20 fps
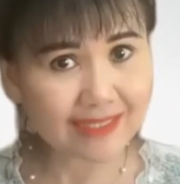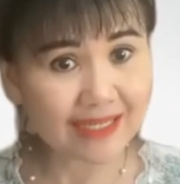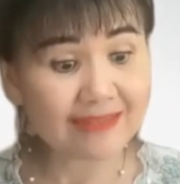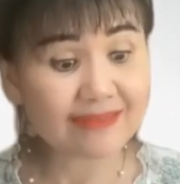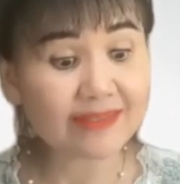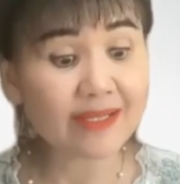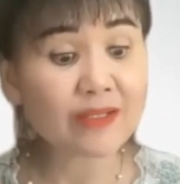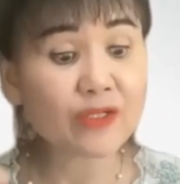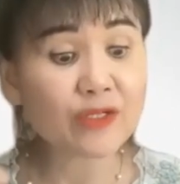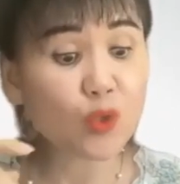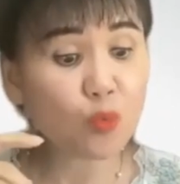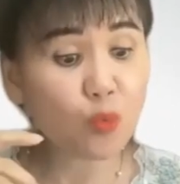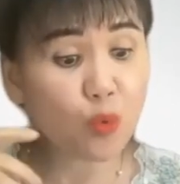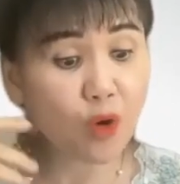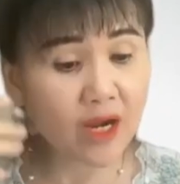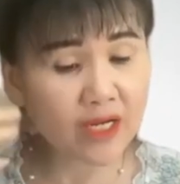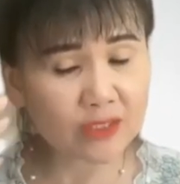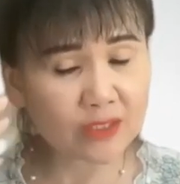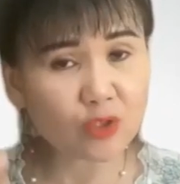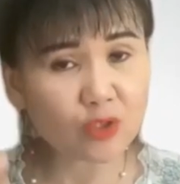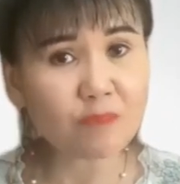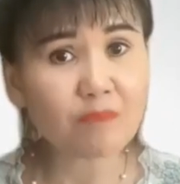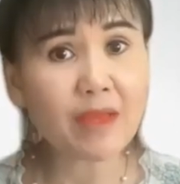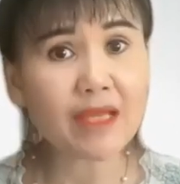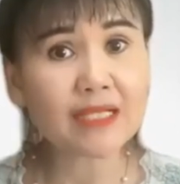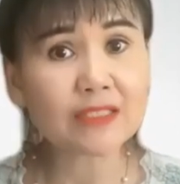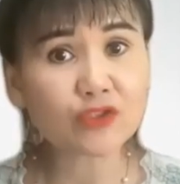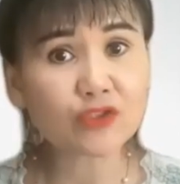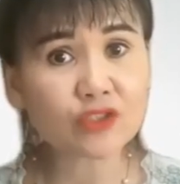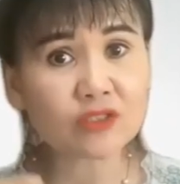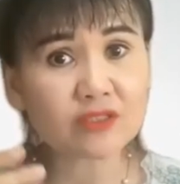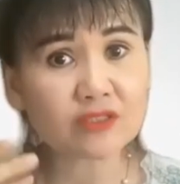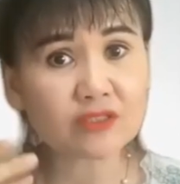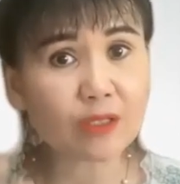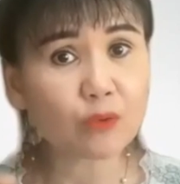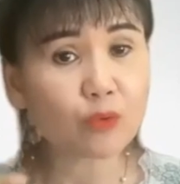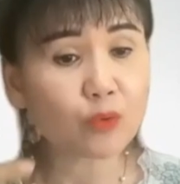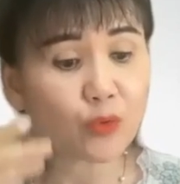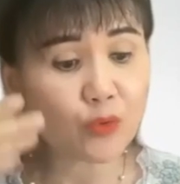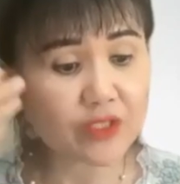And then you want to mention
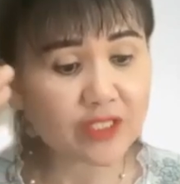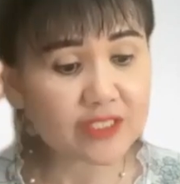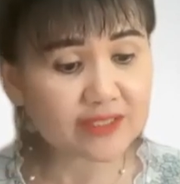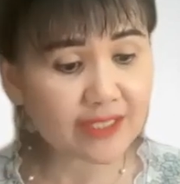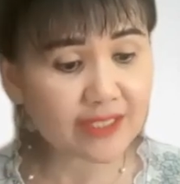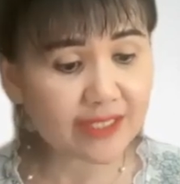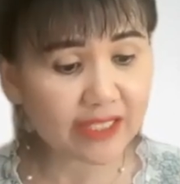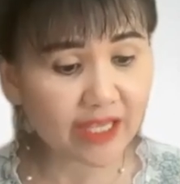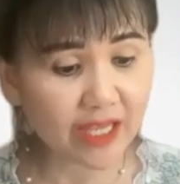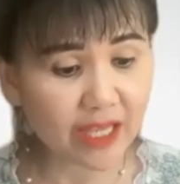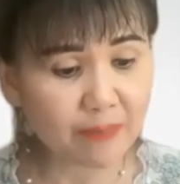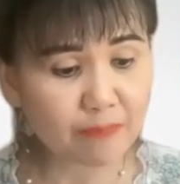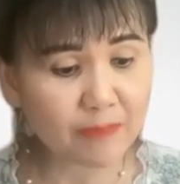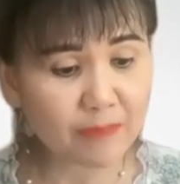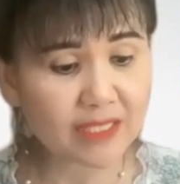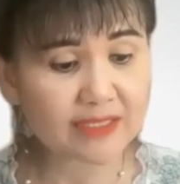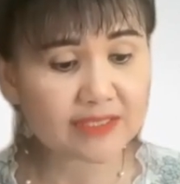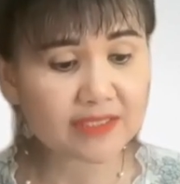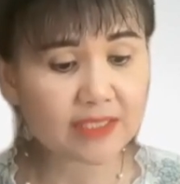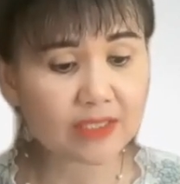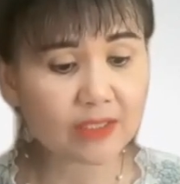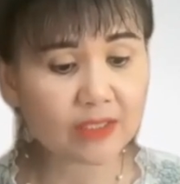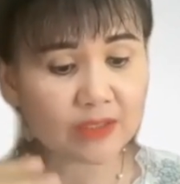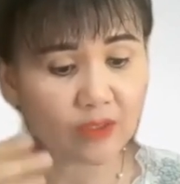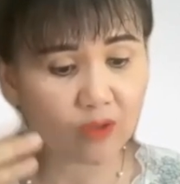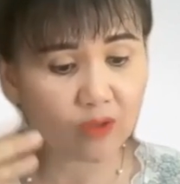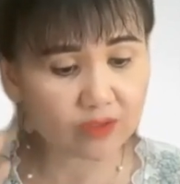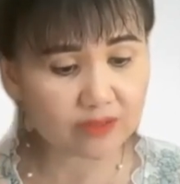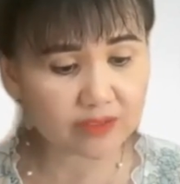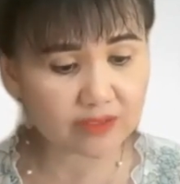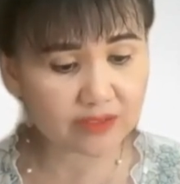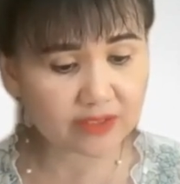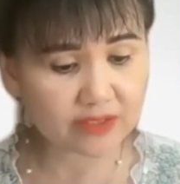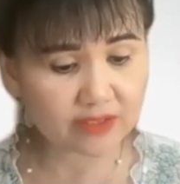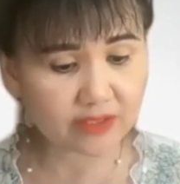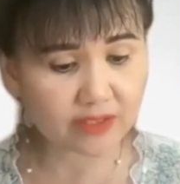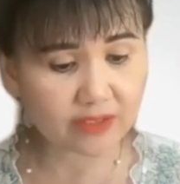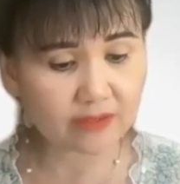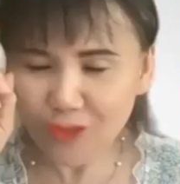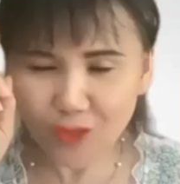that who is the game master and all these
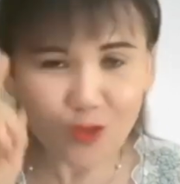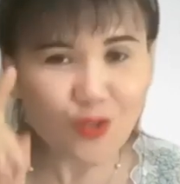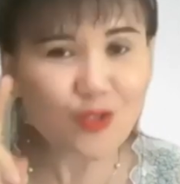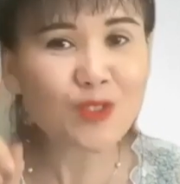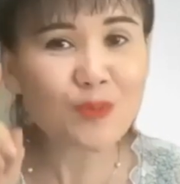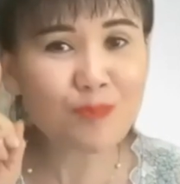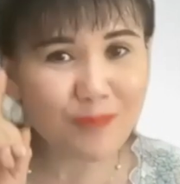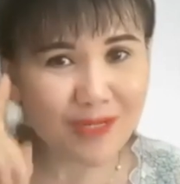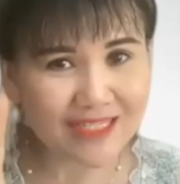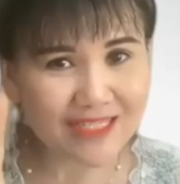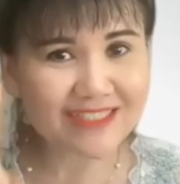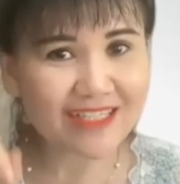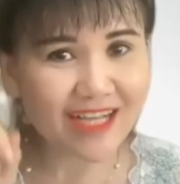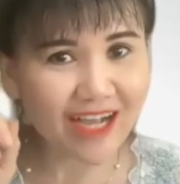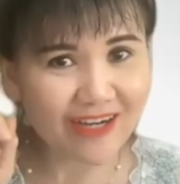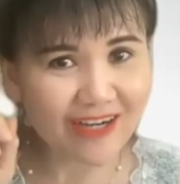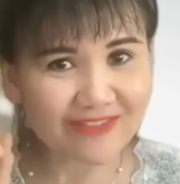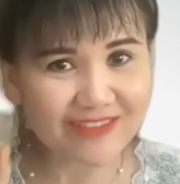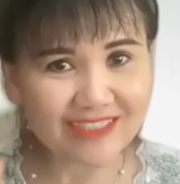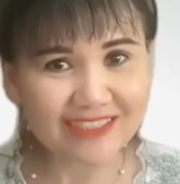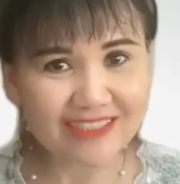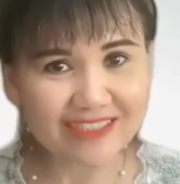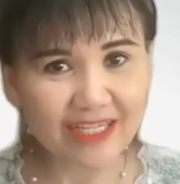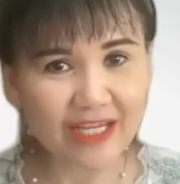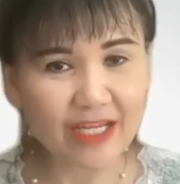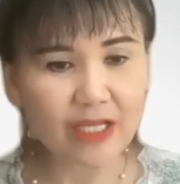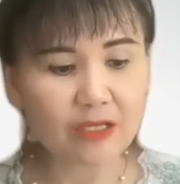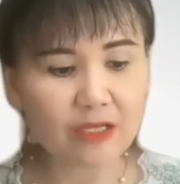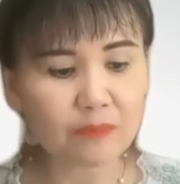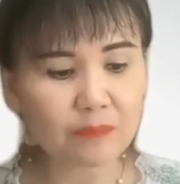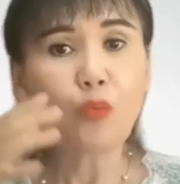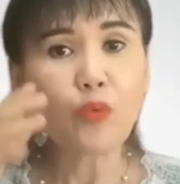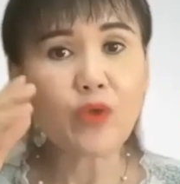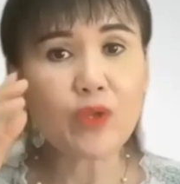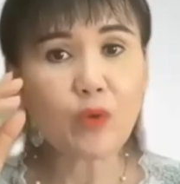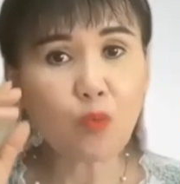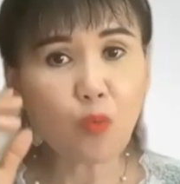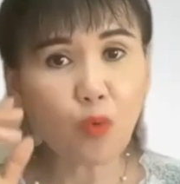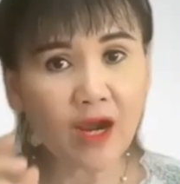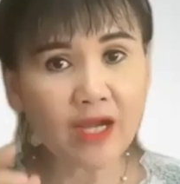things. Toastmaster of the day, we
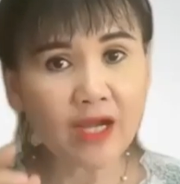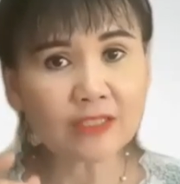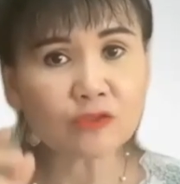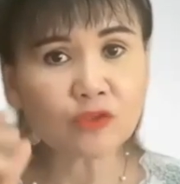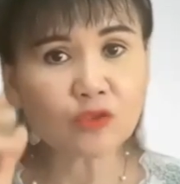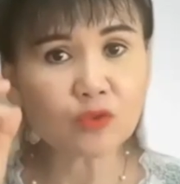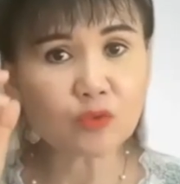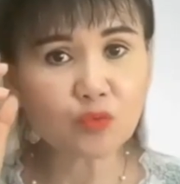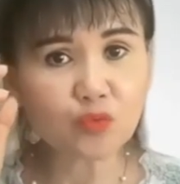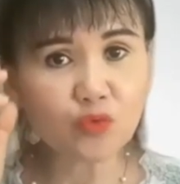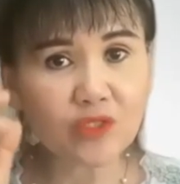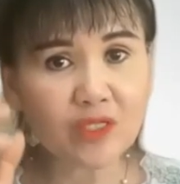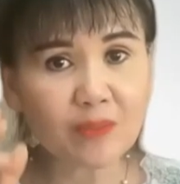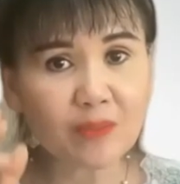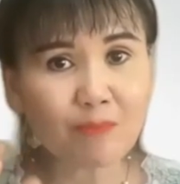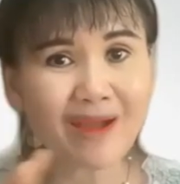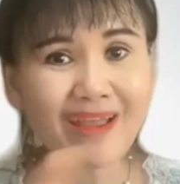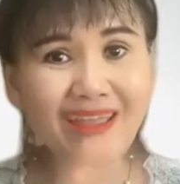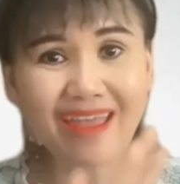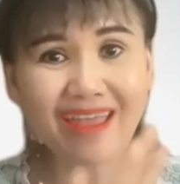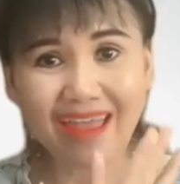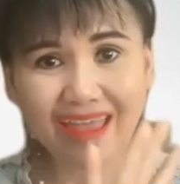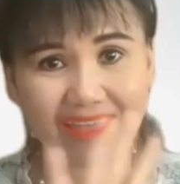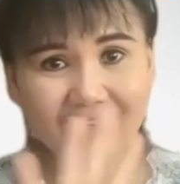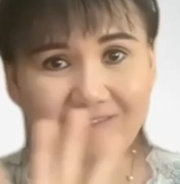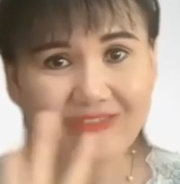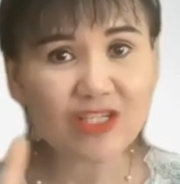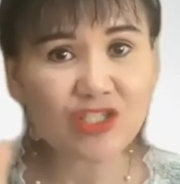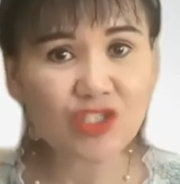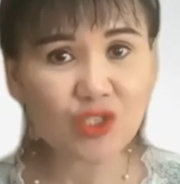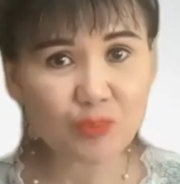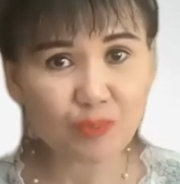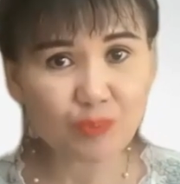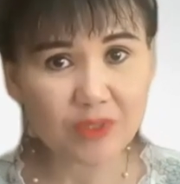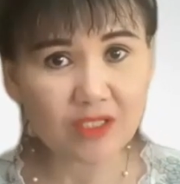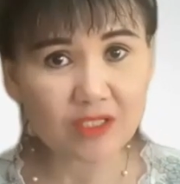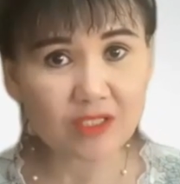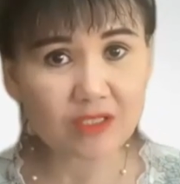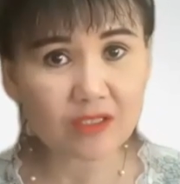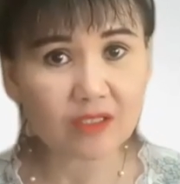want to remind every
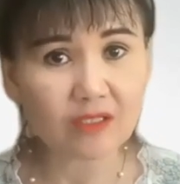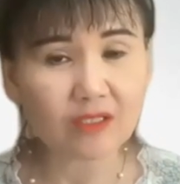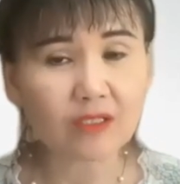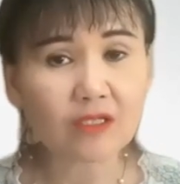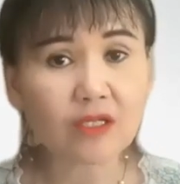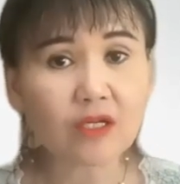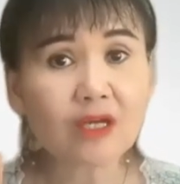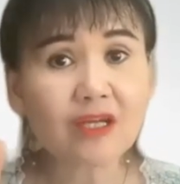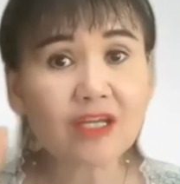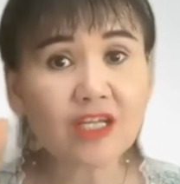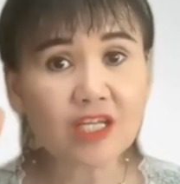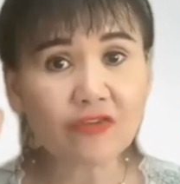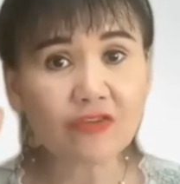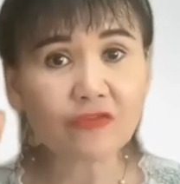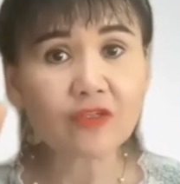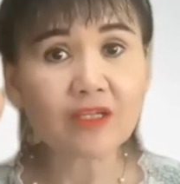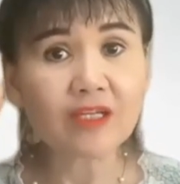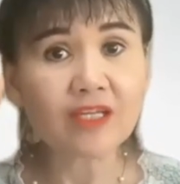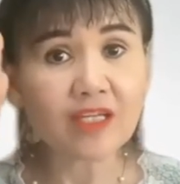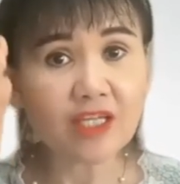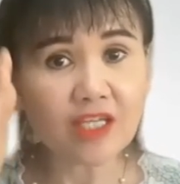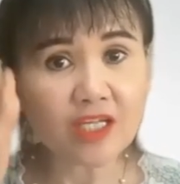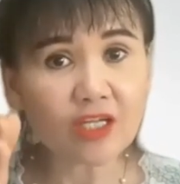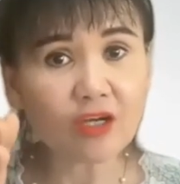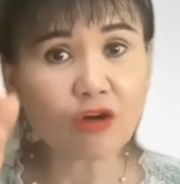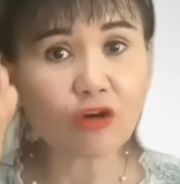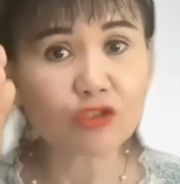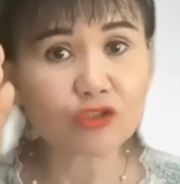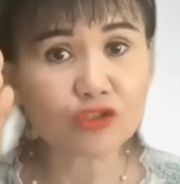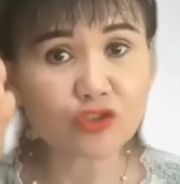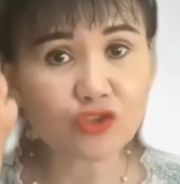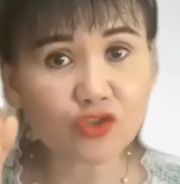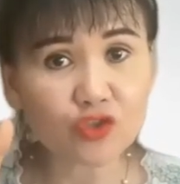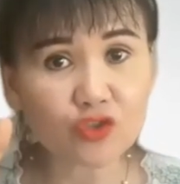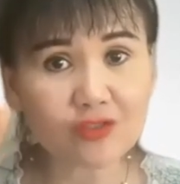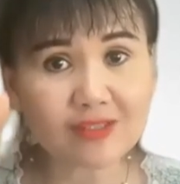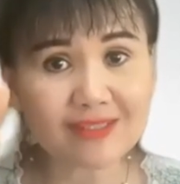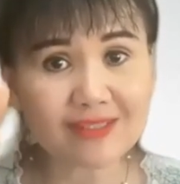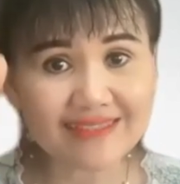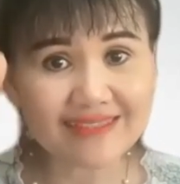speaker if he or
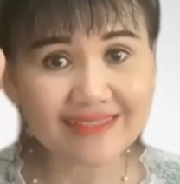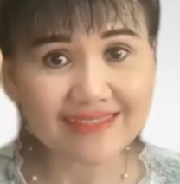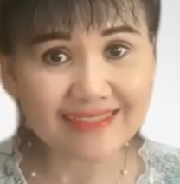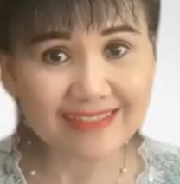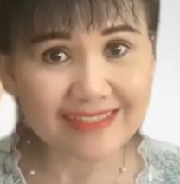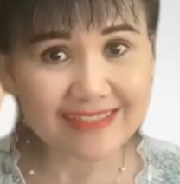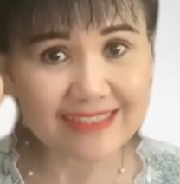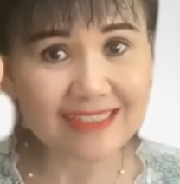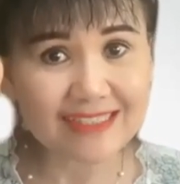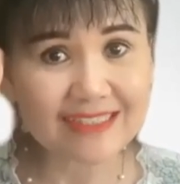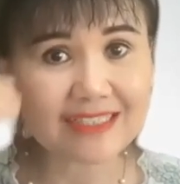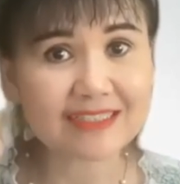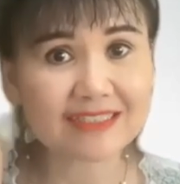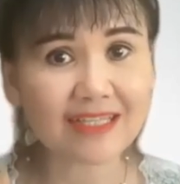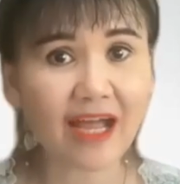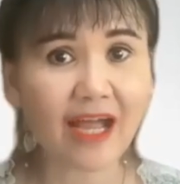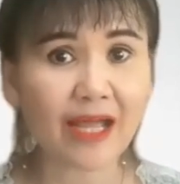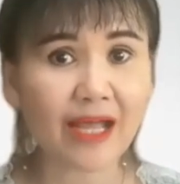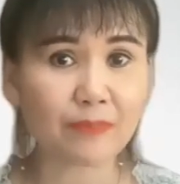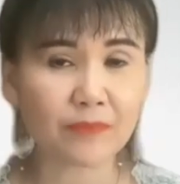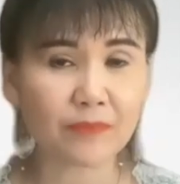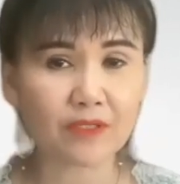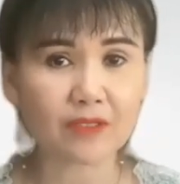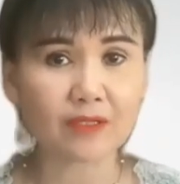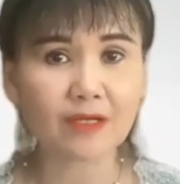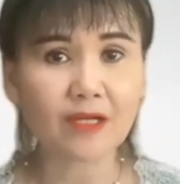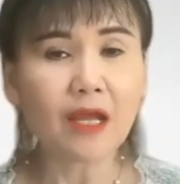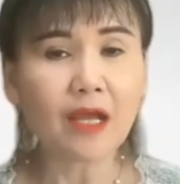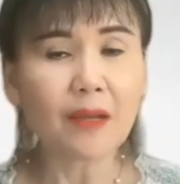she see the timer.